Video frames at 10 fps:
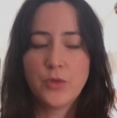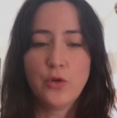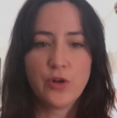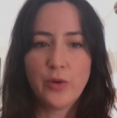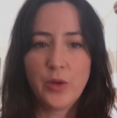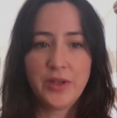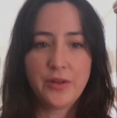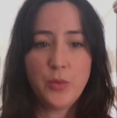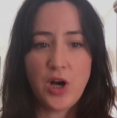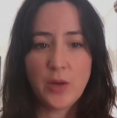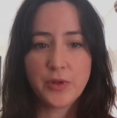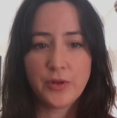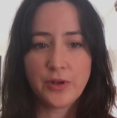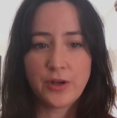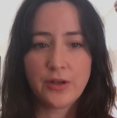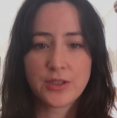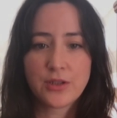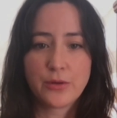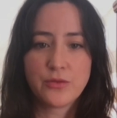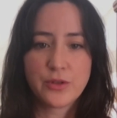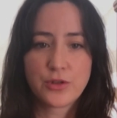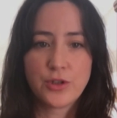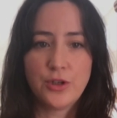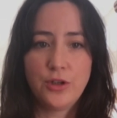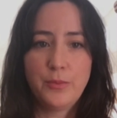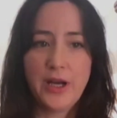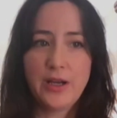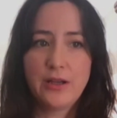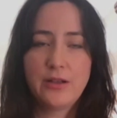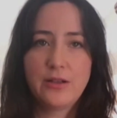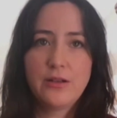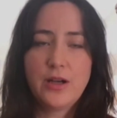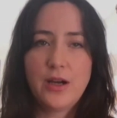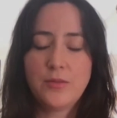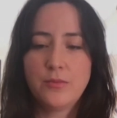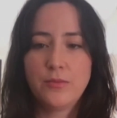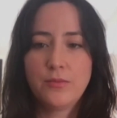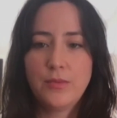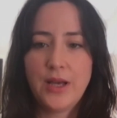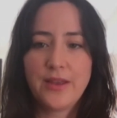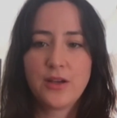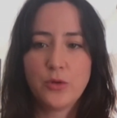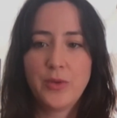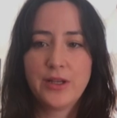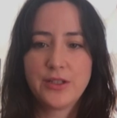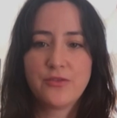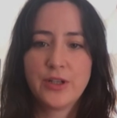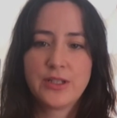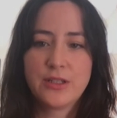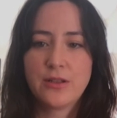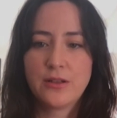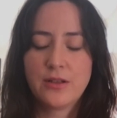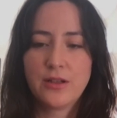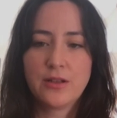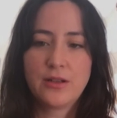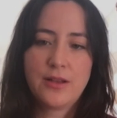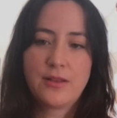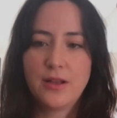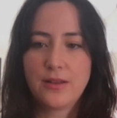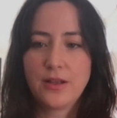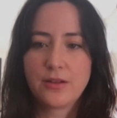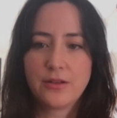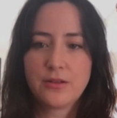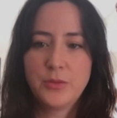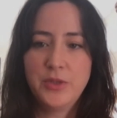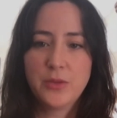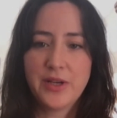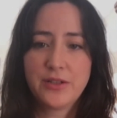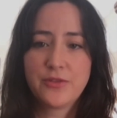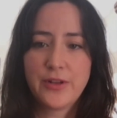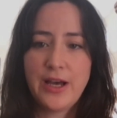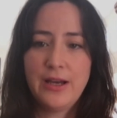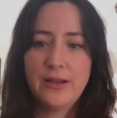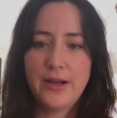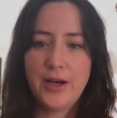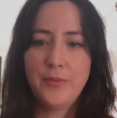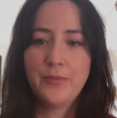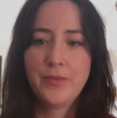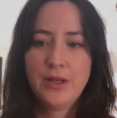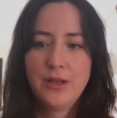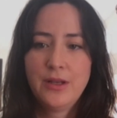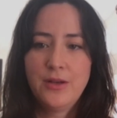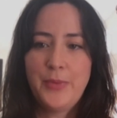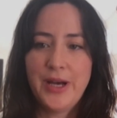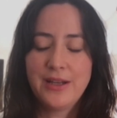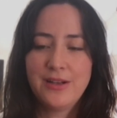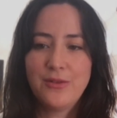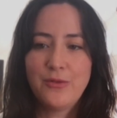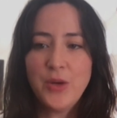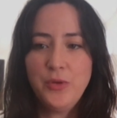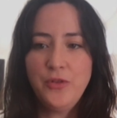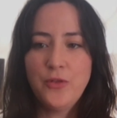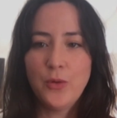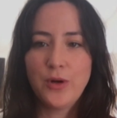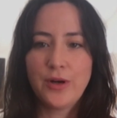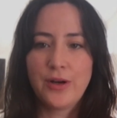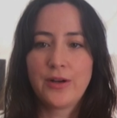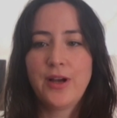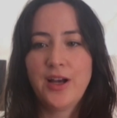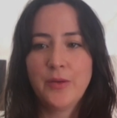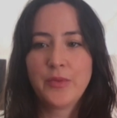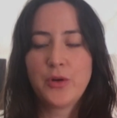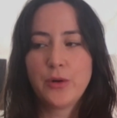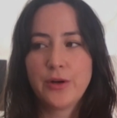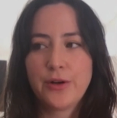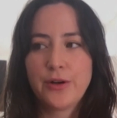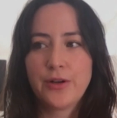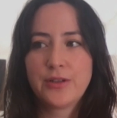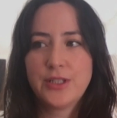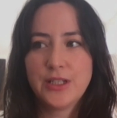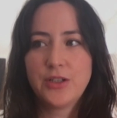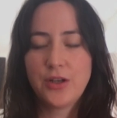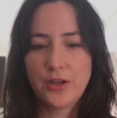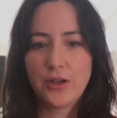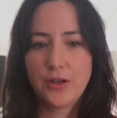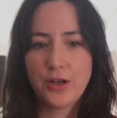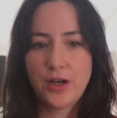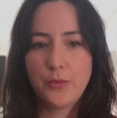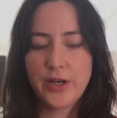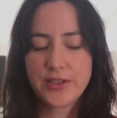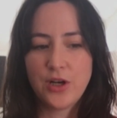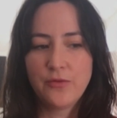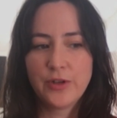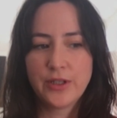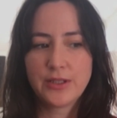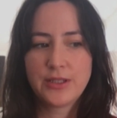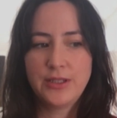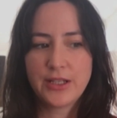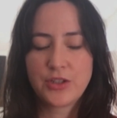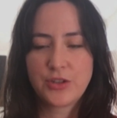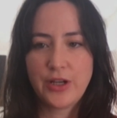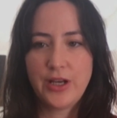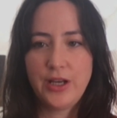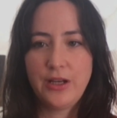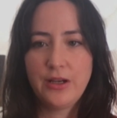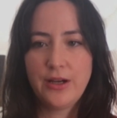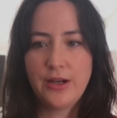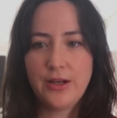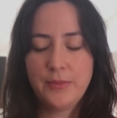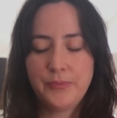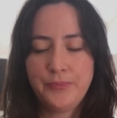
overwhelmingly popular, it's controversial, but I think it will make a difference. And I think they're to be commended for that. But right before the coroner did her press conference yesterday, a